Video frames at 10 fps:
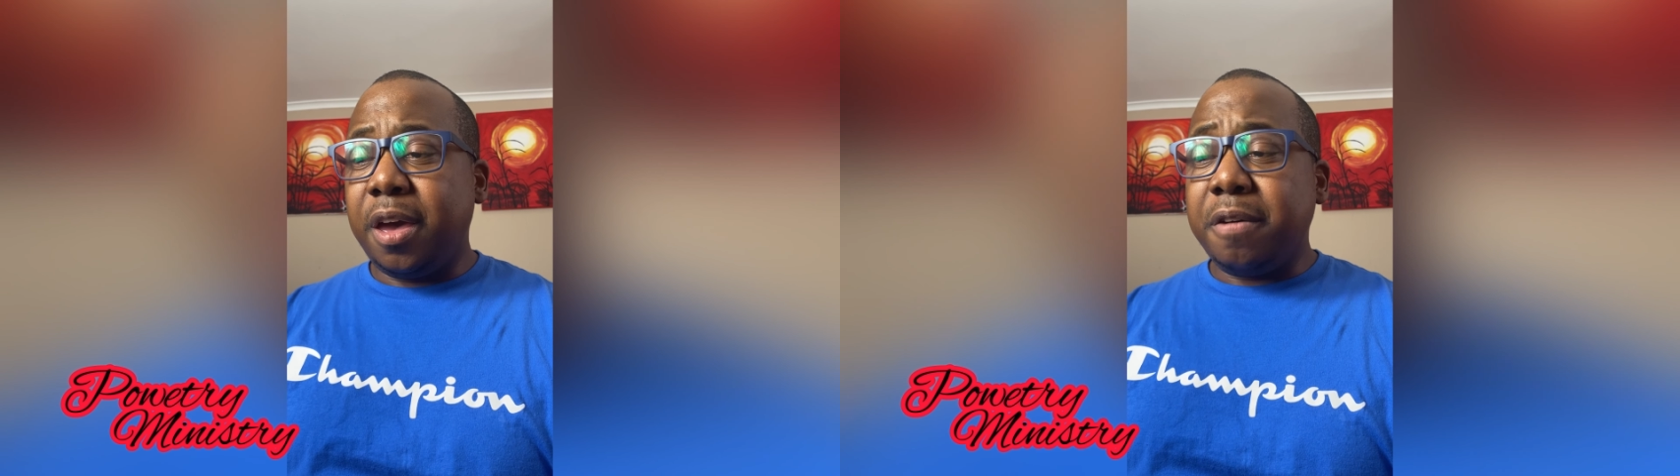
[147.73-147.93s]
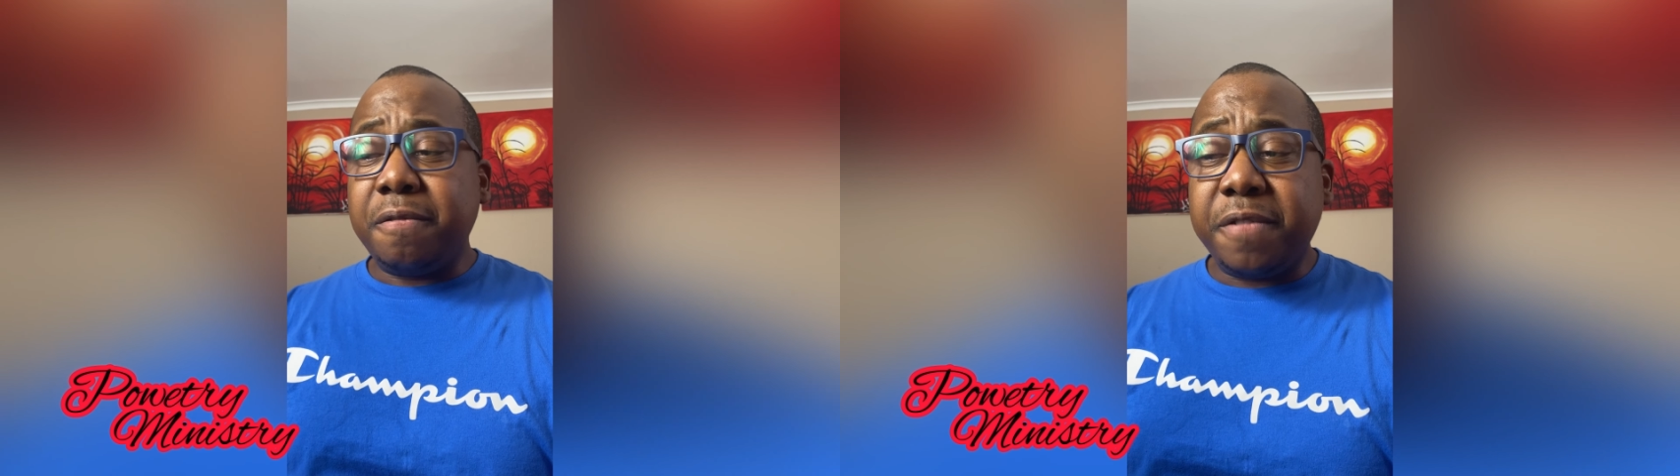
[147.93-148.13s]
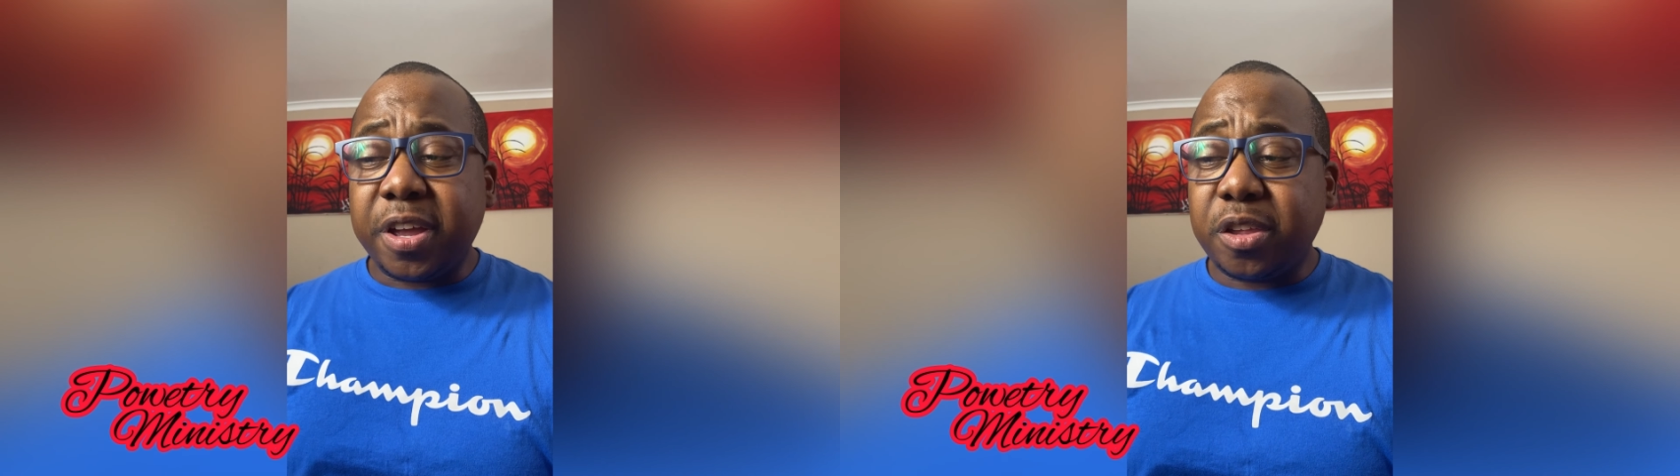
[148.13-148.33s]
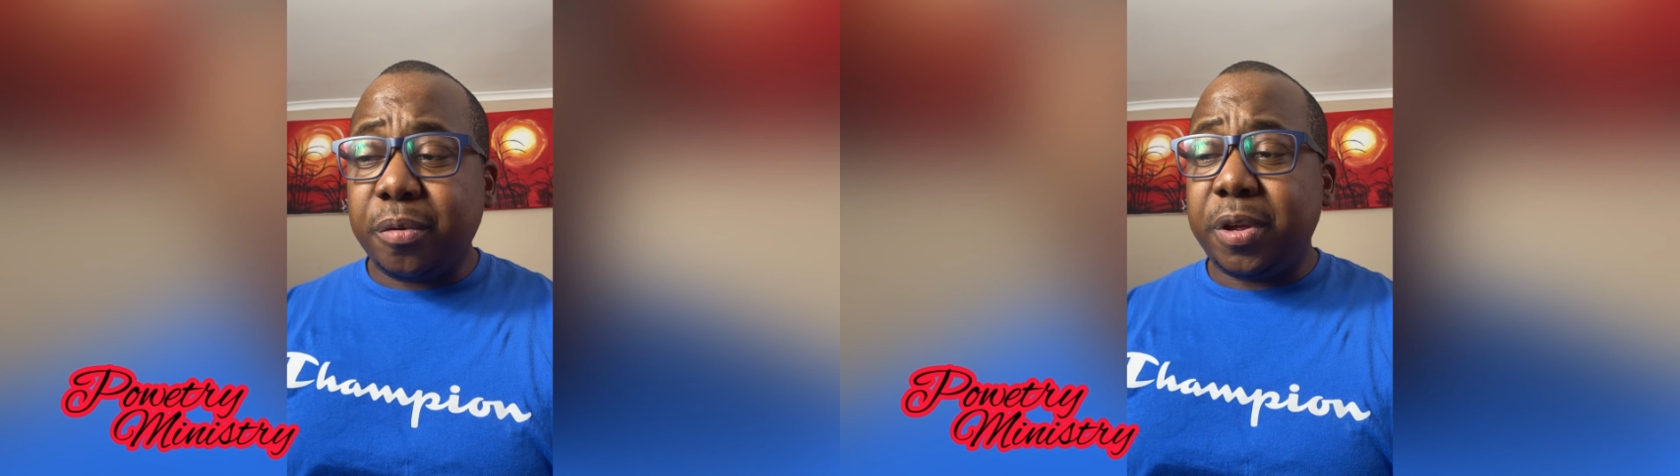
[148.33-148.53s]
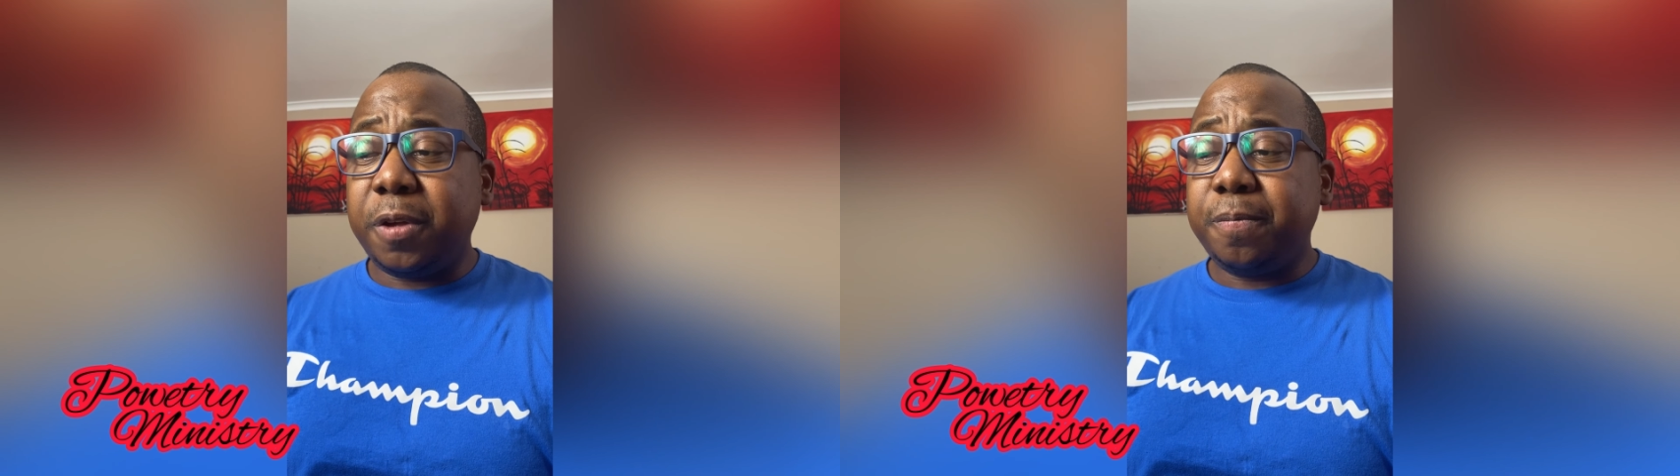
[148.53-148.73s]

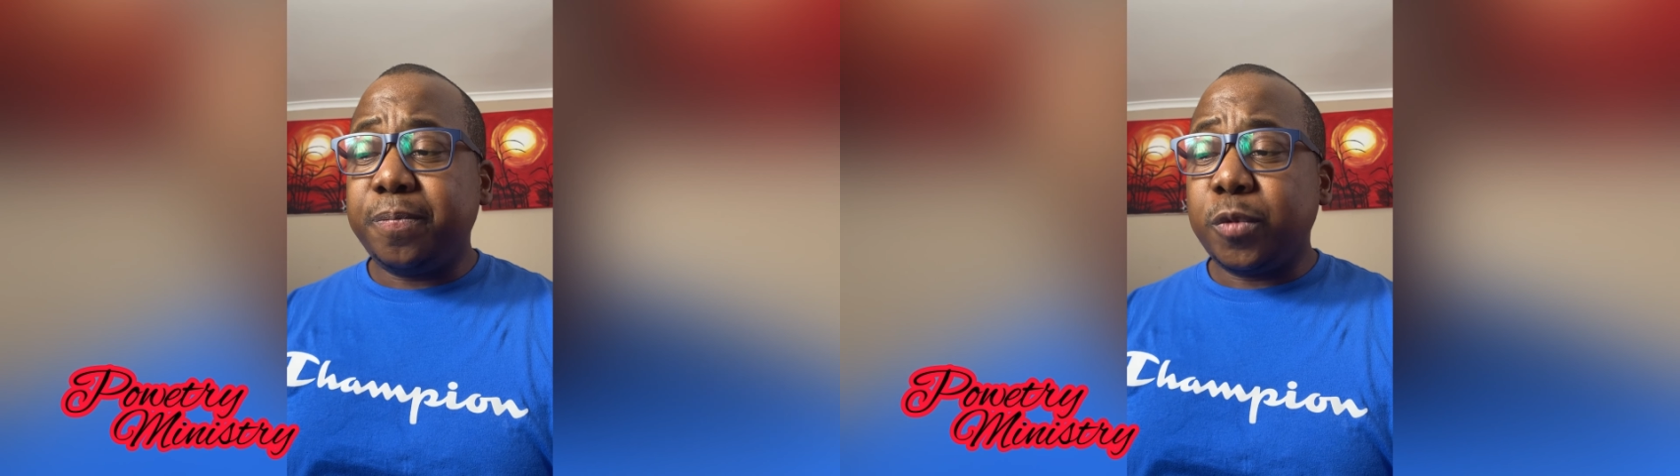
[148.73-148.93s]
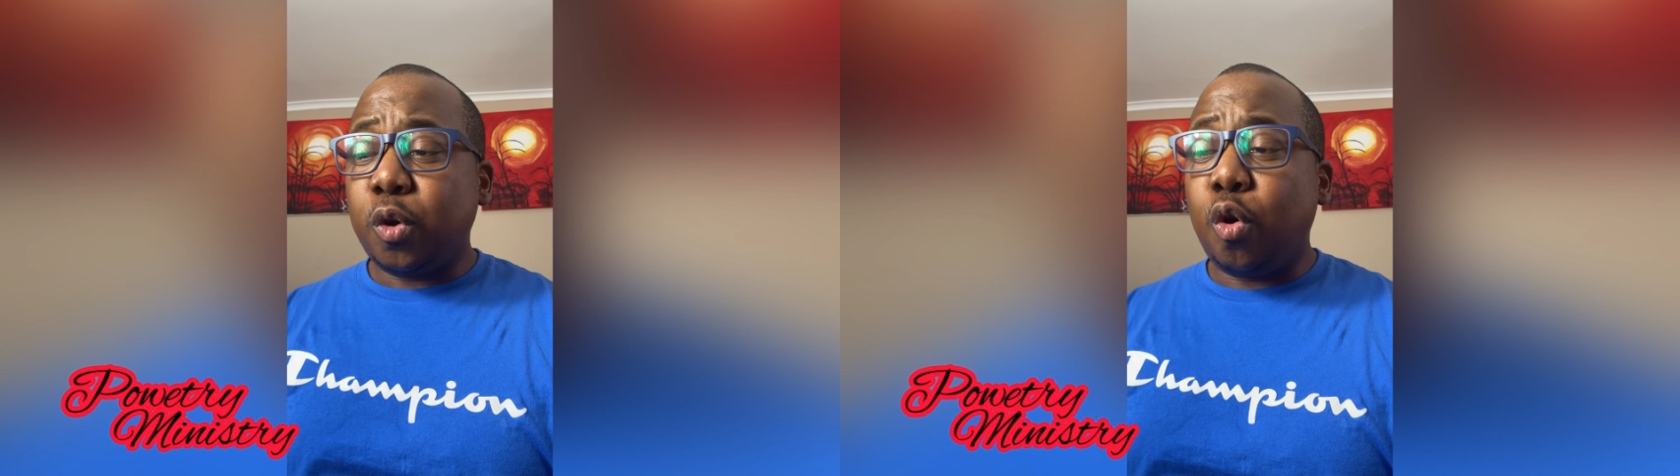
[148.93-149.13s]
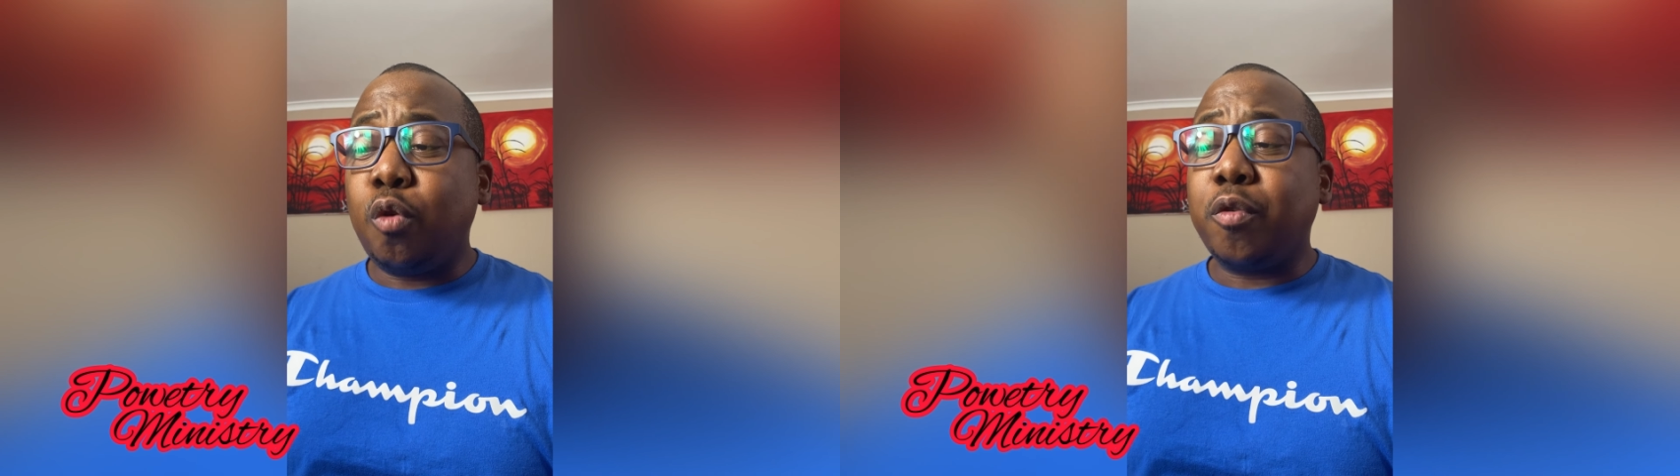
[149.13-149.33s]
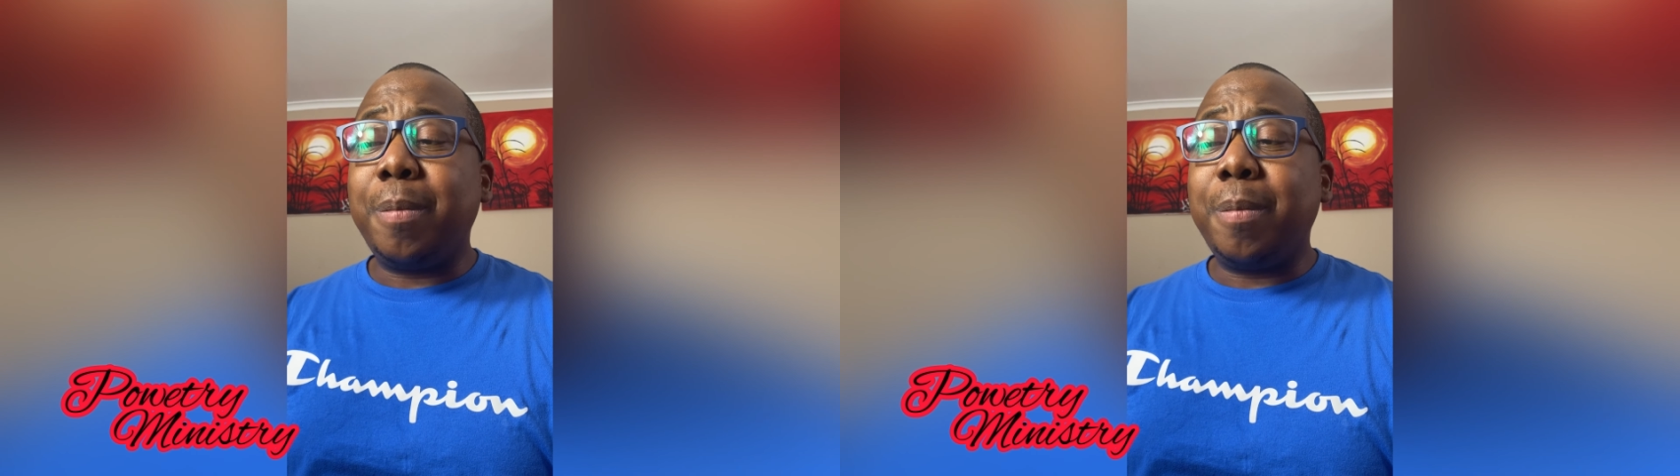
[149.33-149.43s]
Victory over